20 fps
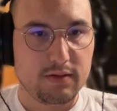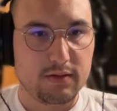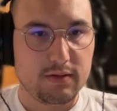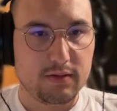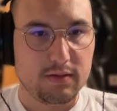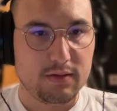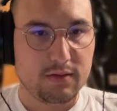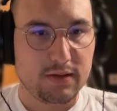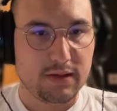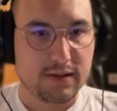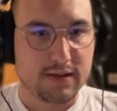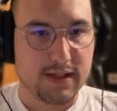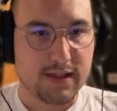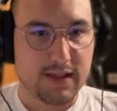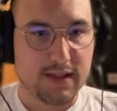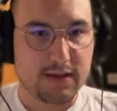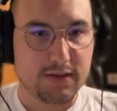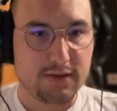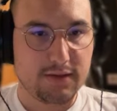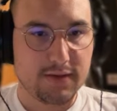Or
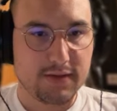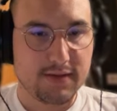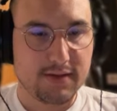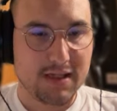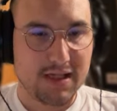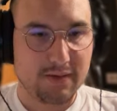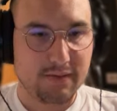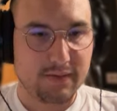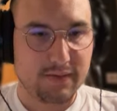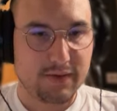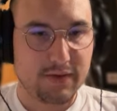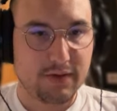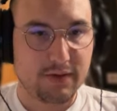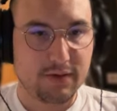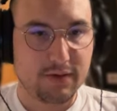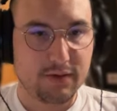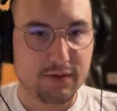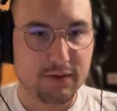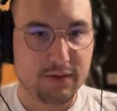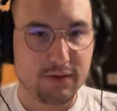exactly do the same with a
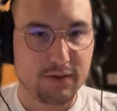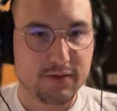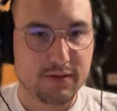hold.